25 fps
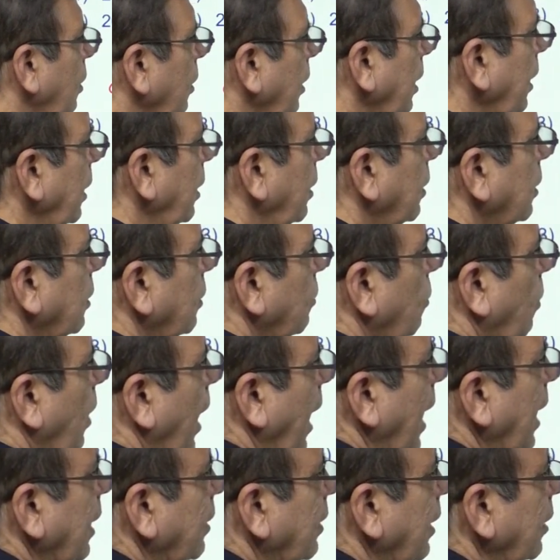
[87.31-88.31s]
Okay,
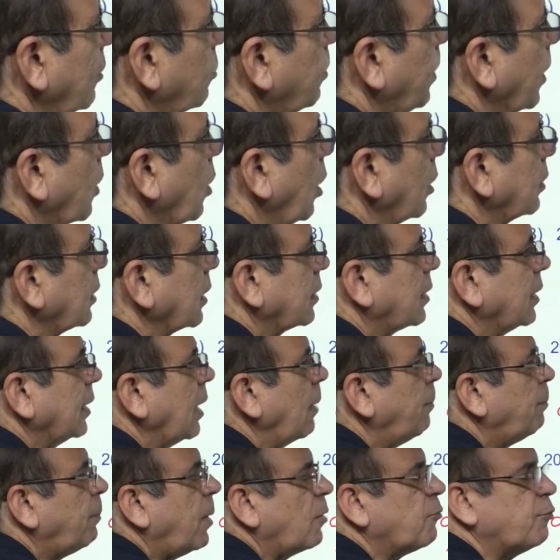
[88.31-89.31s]
why is this? Because this
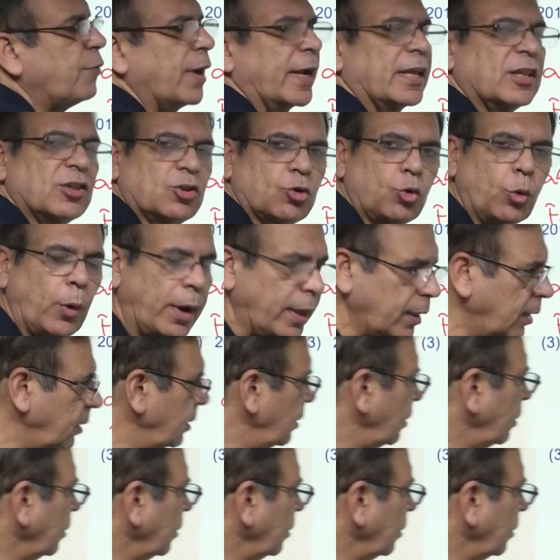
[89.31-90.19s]
is a perfect square.